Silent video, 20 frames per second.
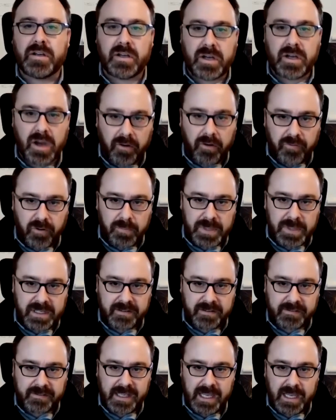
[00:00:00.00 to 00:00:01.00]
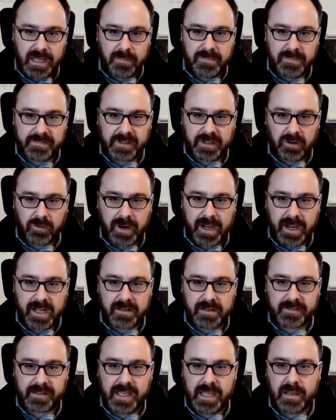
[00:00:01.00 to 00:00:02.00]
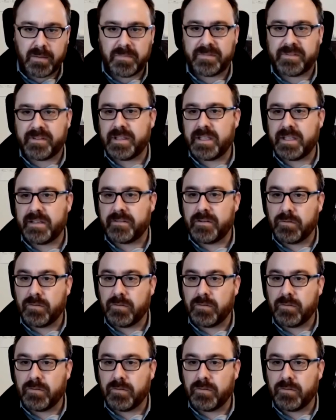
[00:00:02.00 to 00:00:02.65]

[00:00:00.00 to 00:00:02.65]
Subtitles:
government schemes and grant schemes and these new